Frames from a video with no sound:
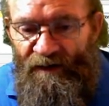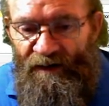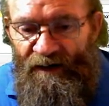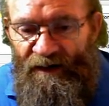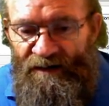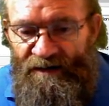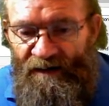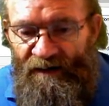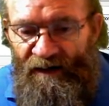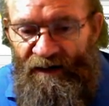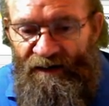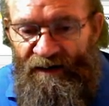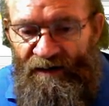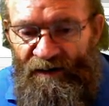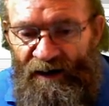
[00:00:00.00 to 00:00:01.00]
The extra
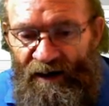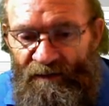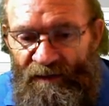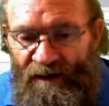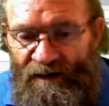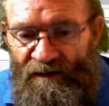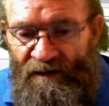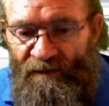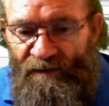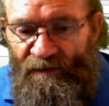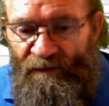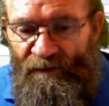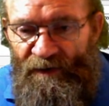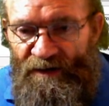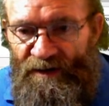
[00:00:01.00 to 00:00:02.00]
line that came in
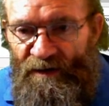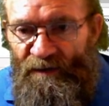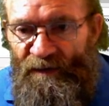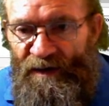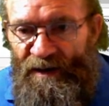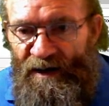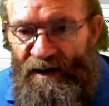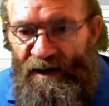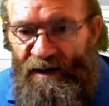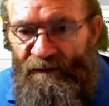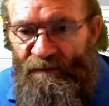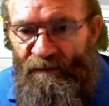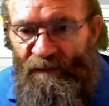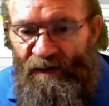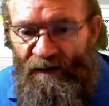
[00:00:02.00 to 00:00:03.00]
was over there,
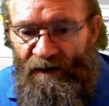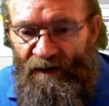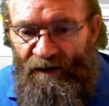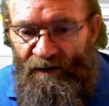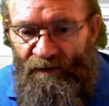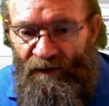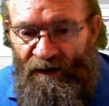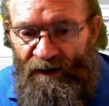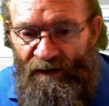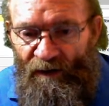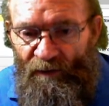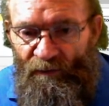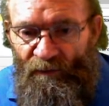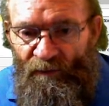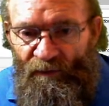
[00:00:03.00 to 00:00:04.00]
and we
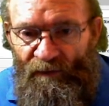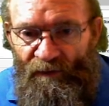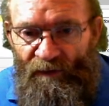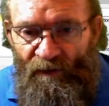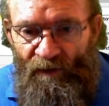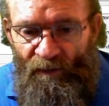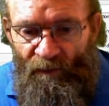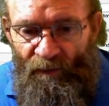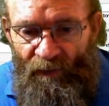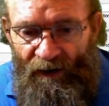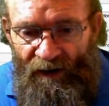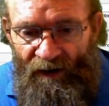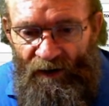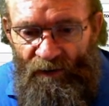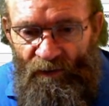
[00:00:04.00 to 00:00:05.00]
can
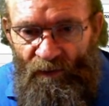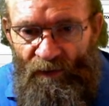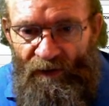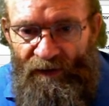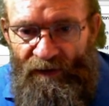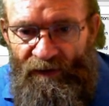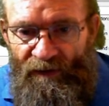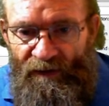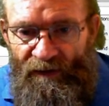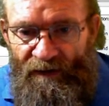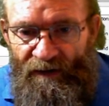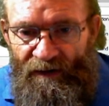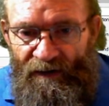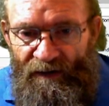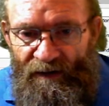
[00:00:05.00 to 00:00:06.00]
compare it with
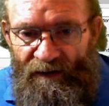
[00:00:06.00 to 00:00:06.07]
the